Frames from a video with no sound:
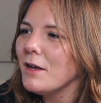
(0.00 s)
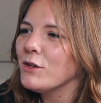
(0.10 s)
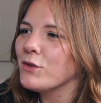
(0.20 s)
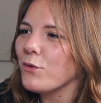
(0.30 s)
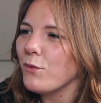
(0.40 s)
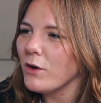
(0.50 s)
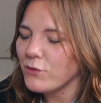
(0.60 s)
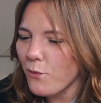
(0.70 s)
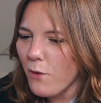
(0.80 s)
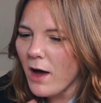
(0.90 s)
So
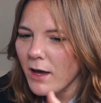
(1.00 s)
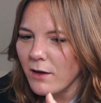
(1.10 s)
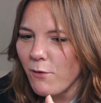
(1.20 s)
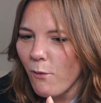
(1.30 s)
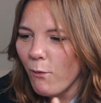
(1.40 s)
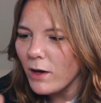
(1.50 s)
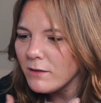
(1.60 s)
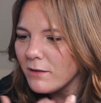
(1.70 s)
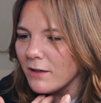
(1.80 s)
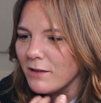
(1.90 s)

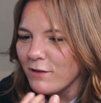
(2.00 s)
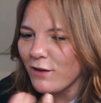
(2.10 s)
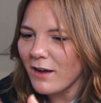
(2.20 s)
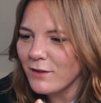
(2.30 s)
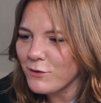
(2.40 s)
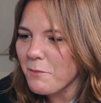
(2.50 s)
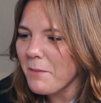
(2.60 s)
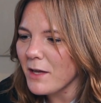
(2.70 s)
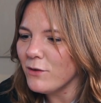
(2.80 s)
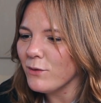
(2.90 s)
what inside you
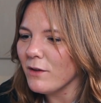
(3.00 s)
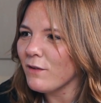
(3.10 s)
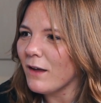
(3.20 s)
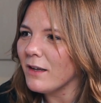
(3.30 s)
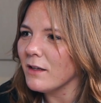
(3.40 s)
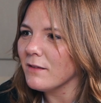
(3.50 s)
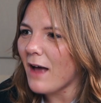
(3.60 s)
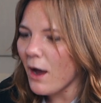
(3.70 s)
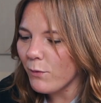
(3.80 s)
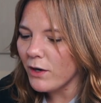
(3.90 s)
made you decide that
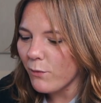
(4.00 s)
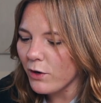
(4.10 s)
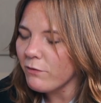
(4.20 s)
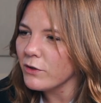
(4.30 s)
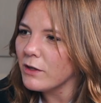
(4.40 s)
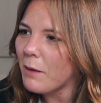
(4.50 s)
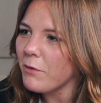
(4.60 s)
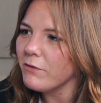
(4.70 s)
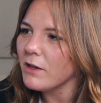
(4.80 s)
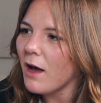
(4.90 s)
I want to work for the
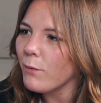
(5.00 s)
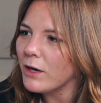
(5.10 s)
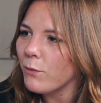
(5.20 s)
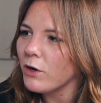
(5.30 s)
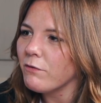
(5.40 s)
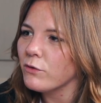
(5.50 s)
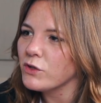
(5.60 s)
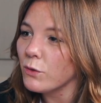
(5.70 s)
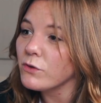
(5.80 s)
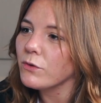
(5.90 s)
nonprofit, I want to work for
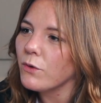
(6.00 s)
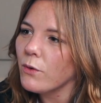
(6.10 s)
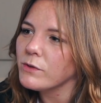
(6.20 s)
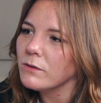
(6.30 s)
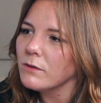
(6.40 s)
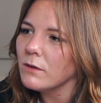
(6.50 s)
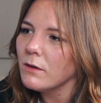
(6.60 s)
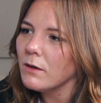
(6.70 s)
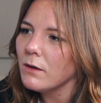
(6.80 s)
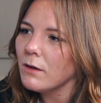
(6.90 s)
social causes?
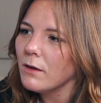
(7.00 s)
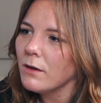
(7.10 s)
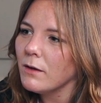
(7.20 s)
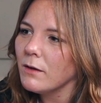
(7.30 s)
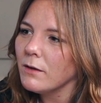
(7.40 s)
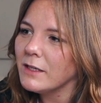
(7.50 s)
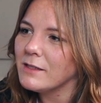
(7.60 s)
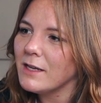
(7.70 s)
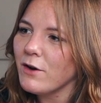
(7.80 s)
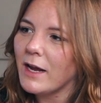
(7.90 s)

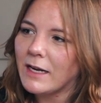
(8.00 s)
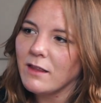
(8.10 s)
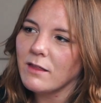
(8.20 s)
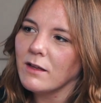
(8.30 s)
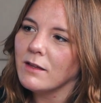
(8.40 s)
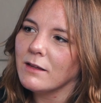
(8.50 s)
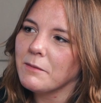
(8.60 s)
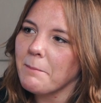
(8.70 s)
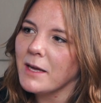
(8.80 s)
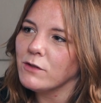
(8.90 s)
Is there anything
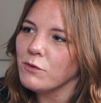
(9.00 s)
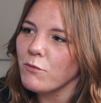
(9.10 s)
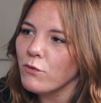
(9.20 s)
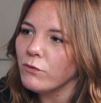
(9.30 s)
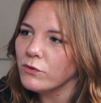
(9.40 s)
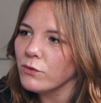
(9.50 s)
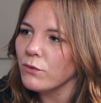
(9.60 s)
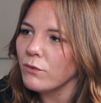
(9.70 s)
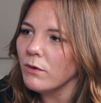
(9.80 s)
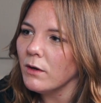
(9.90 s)
that made you move
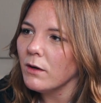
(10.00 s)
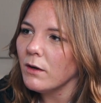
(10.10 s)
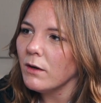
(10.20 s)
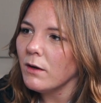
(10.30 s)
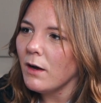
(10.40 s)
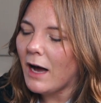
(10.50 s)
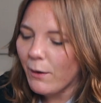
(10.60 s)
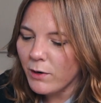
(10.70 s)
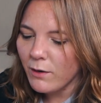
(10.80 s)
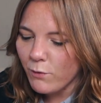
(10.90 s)
to,
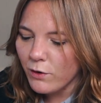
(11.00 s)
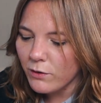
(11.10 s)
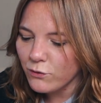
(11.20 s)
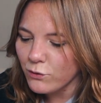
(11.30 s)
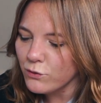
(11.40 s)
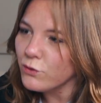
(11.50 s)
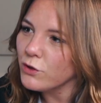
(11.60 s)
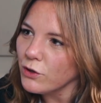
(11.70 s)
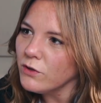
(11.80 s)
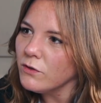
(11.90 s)
I want to work to do
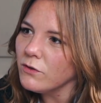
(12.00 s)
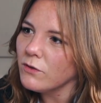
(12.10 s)
good?